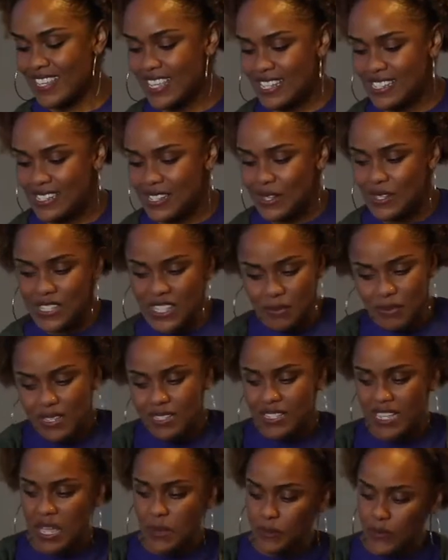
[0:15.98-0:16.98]
And so some
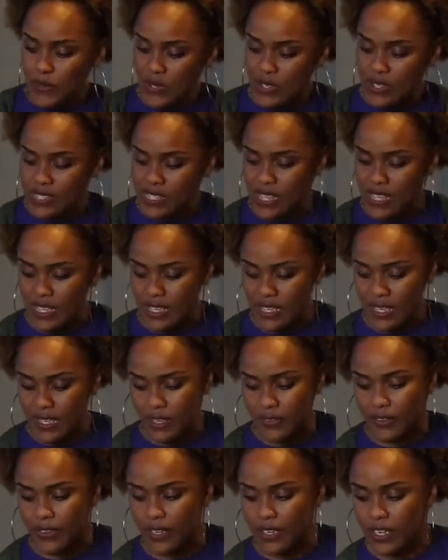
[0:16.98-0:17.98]
examples
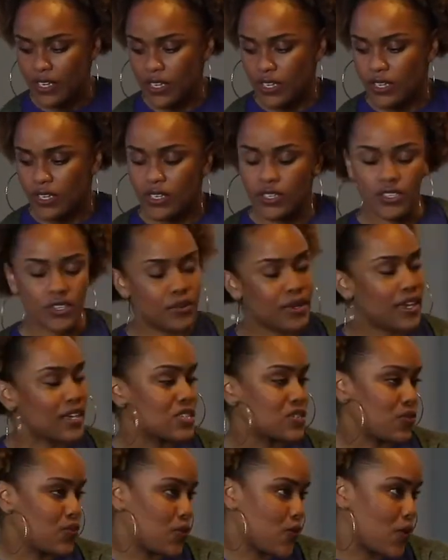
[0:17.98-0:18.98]
of
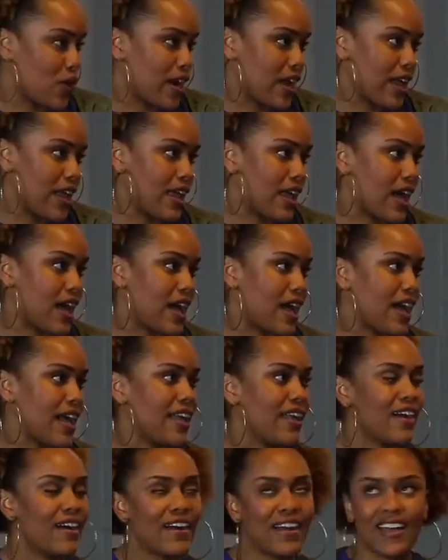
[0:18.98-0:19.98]
UX for
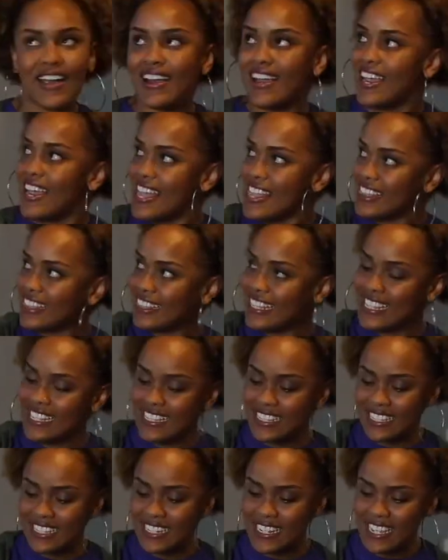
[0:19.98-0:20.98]
AI are
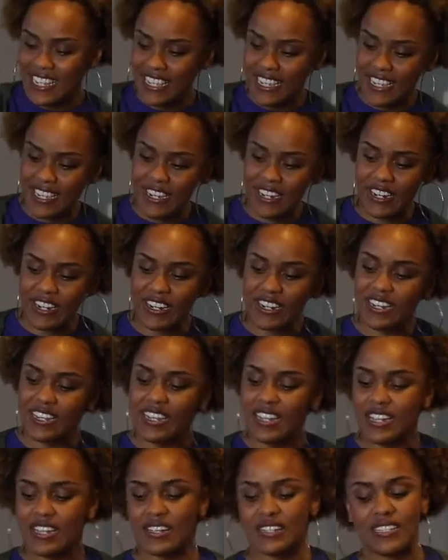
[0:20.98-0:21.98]
listed here.
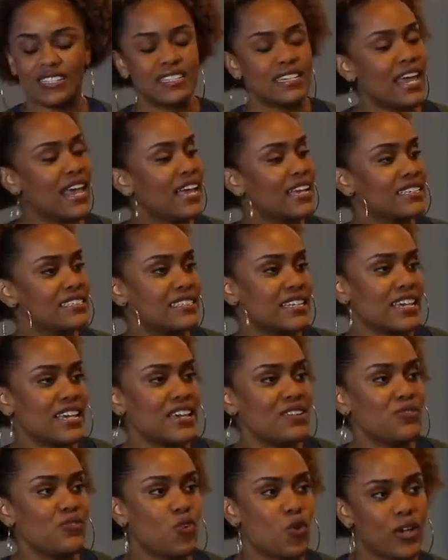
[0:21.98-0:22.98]
There's text
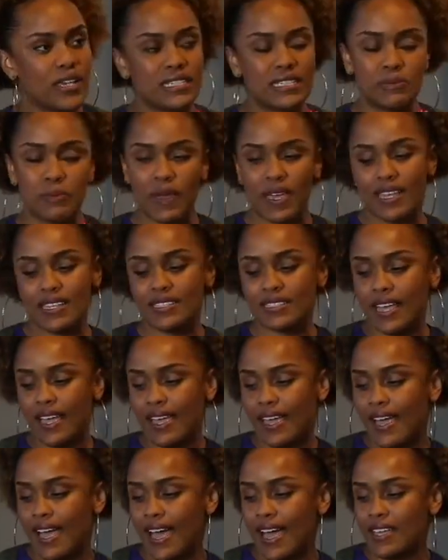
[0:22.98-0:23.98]
and voice-based
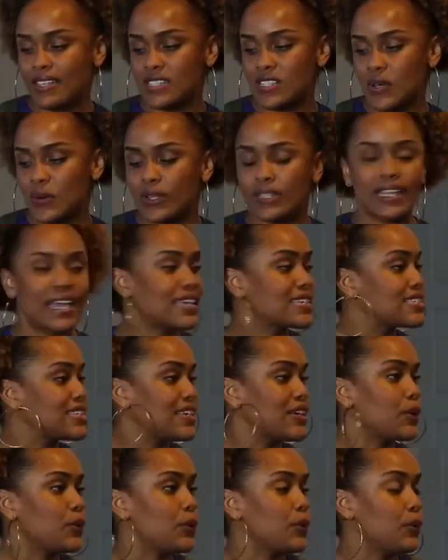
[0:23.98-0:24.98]
AI, so Alexa
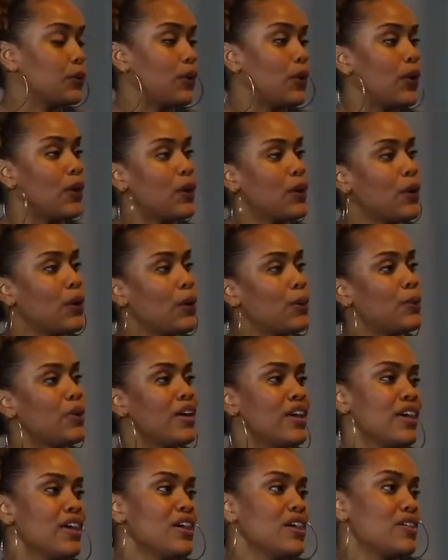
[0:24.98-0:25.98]
and Google Home.
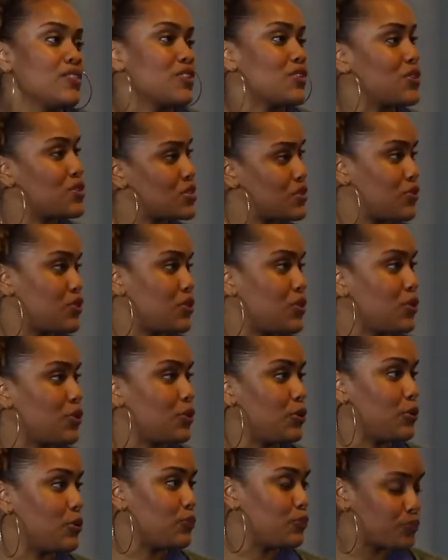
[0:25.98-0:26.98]
For those of you
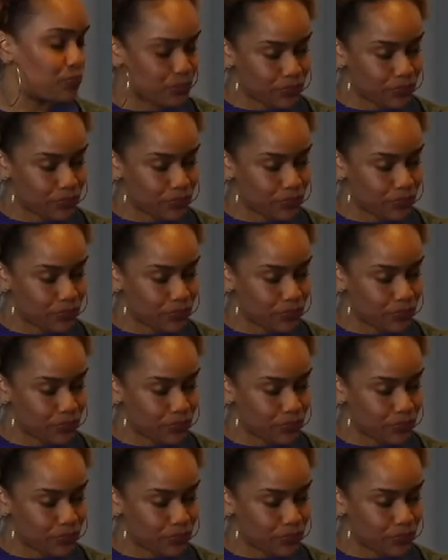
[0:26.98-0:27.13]
who